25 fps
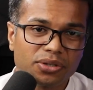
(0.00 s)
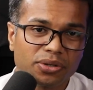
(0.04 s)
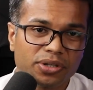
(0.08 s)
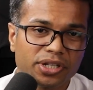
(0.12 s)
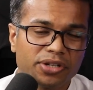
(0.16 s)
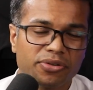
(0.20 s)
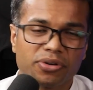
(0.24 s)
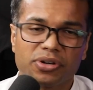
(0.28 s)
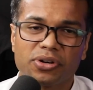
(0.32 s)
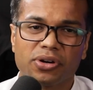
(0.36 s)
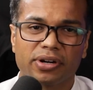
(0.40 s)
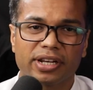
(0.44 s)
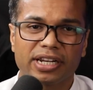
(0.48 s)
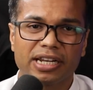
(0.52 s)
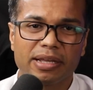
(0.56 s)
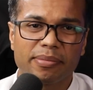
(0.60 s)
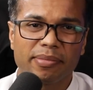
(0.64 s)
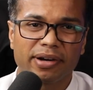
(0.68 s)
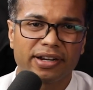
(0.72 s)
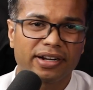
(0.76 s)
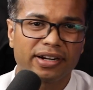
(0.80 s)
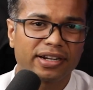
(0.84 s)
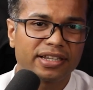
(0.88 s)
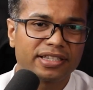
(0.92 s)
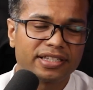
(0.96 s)
Or you got an
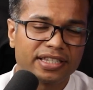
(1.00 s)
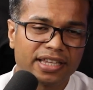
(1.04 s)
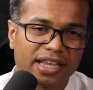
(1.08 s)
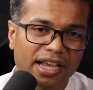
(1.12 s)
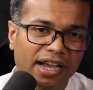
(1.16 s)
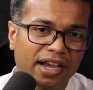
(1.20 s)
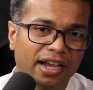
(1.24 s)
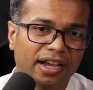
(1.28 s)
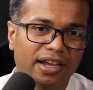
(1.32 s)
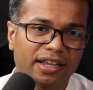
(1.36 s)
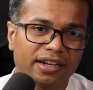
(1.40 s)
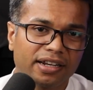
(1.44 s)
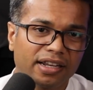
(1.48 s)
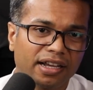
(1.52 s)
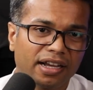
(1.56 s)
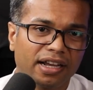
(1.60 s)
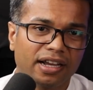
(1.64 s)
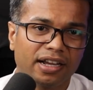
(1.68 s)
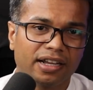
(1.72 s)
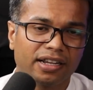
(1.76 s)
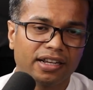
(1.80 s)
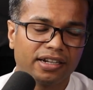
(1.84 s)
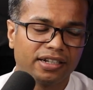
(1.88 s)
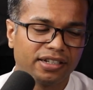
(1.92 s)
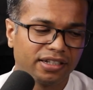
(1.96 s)
MRI scan
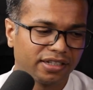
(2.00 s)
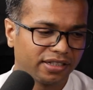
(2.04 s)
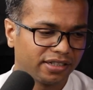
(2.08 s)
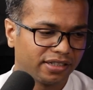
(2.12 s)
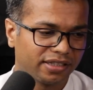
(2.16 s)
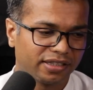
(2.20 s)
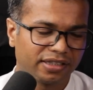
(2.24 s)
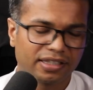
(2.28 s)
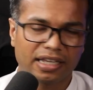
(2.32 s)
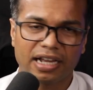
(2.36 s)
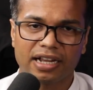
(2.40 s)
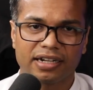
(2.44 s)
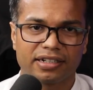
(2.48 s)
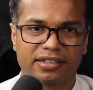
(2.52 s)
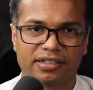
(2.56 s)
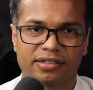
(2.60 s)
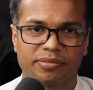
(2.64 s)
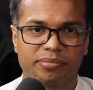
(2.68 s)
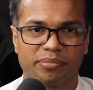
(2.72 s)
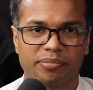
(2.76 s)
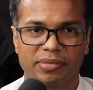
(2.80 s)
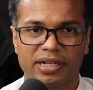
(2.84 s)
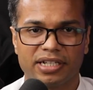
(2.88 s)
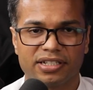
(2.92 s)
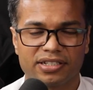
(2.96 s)
and that
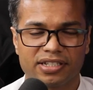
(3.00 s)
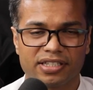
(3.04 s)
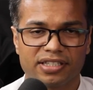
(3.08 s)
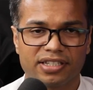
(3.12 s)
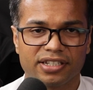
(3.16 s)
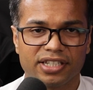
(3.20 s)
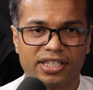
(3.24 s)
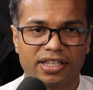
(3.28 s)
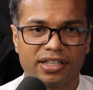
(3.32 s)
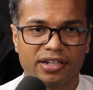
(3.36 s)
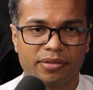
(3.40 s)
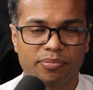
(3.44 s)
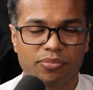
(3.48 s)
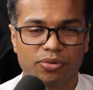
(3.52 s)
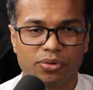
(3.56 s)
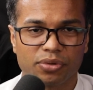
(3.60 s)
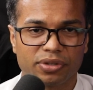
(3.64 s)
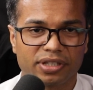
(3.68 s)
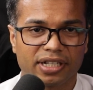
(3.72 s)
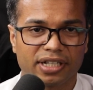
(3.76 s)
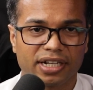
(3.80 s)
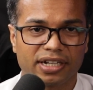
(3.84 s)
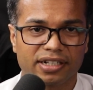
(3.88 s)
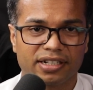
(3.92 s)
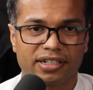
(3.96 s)
mentions in the
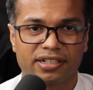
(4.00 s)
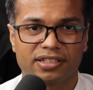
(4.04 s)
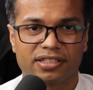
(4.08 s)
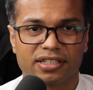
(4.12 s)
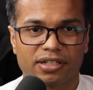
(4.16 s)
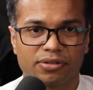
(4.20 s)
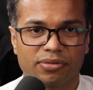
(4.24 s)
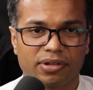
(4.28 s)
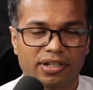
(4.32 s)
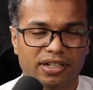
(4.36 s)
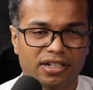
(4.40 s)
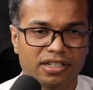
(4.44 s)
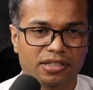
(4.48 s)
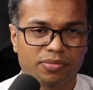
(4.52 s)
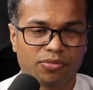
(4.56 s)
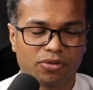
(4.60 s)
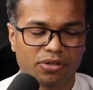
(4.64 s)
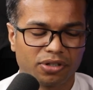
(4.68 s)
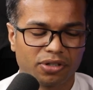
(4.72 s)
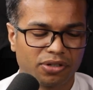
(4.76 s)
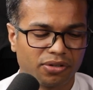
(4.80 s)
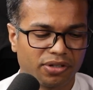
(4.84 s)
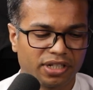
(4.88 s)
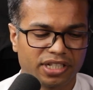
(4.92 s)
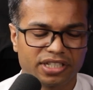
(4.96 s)
report that it's cervical
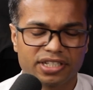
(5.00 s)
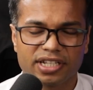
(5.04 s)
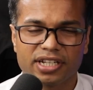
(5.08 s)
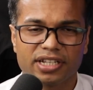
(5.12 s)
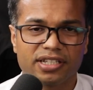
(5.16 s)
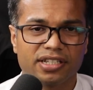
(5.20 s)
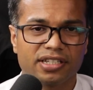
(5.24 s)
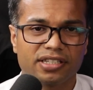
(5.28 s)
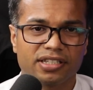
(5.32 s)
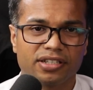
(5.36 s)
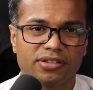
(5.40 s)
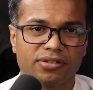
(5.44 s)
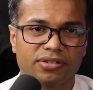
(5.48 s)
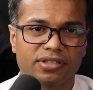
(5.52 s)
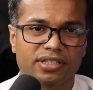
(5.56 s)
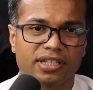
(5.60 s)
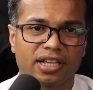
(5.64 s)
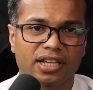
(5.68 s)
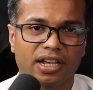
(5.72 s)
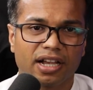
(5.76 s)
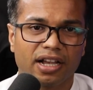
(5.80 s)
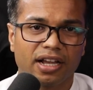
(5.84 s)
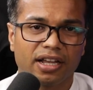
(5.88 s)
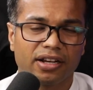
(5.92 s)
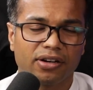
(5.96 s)
spondylotic changes in your
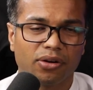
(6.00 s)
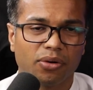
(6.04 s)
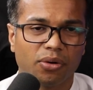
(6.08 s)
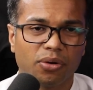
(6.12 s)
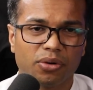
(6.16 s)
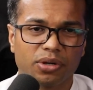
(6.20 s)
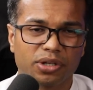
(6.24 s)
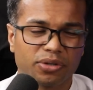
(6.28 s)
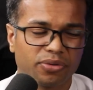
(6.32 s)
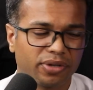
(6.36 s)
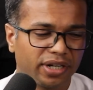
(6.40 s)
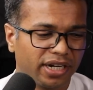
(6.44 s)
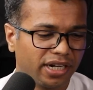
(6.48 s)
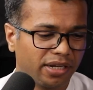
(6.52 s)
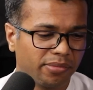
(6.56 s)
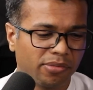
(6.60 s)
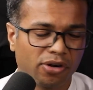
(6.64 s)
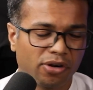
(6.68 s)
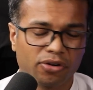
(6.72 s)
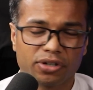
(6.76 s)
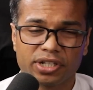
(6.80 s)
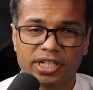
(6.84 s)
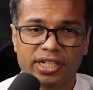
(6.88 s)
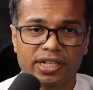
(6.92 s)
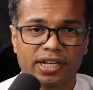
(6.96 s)
scan, or you read
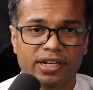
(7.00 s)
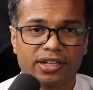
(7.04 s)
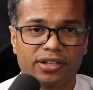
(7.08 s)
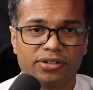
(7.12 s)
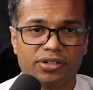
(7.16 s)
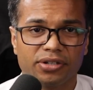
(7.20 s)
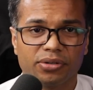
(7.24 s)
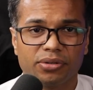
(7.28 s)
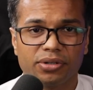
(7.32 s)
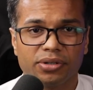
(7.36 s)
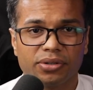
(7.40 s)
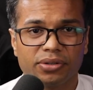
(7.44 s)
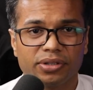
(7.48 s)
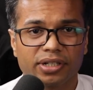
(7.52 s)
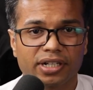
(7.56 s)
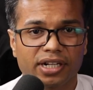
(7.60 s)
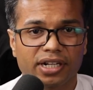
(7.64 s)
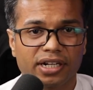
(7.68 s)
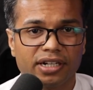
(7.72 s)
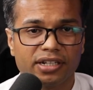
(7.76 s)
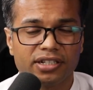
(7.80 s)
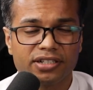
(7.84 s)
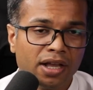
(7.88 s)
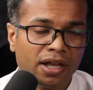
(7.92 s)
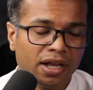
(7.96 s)
about it and you don't know the
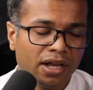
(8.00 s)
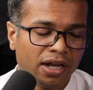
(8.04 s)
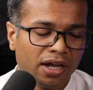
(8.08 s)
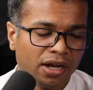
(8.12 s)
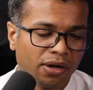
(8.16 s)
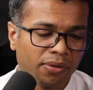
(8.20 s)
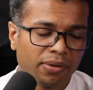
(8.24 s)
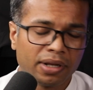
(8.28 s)
condition?